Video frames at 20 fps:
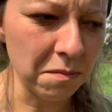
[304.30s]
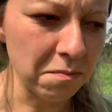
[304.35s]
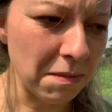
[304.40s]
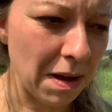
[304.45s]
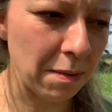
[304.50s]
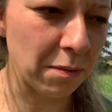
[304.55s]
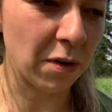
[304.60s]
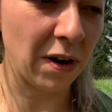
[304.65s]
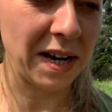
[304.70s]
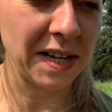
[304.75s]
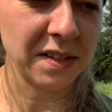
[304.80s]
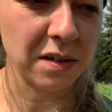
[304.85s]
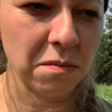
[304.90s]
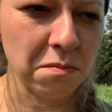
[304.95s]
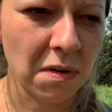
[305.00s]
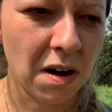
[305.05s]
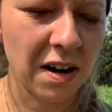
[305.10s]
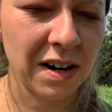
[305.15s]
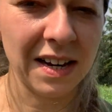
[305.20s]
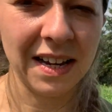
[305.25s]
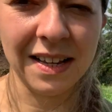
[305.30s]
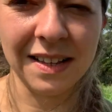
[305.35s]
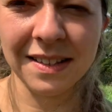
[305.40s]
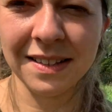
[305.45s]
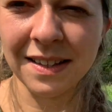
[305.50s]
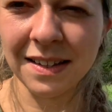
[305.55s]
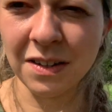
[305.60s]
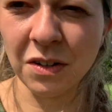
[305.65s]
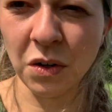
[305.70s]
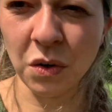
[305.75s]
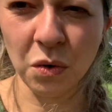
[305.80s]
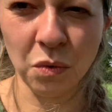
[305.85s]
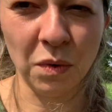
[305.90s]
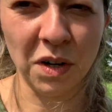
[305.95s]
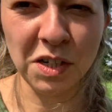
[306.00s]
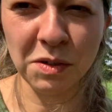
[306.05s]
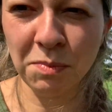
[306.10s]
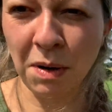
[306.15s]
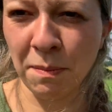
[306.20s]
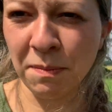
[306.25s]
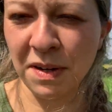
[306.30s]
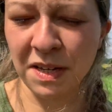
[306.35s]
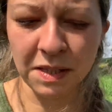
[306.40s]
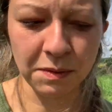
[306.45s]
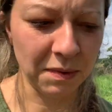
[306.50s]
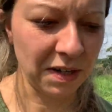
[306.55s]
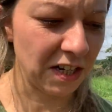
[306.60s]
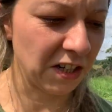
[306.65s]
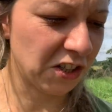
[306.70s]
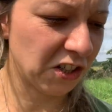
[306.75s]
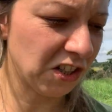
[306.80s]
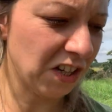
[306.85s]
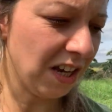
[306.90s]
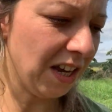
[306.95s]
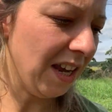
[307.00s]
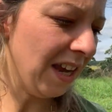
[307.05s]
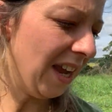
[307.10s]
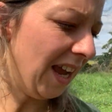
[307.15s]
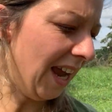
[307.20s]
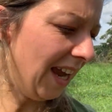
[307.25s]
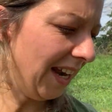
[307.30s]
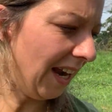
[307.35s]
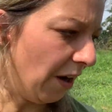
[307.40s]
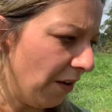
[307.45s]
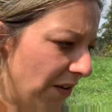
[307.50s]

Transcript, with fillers: memorize their markings and know which puppy is which. And now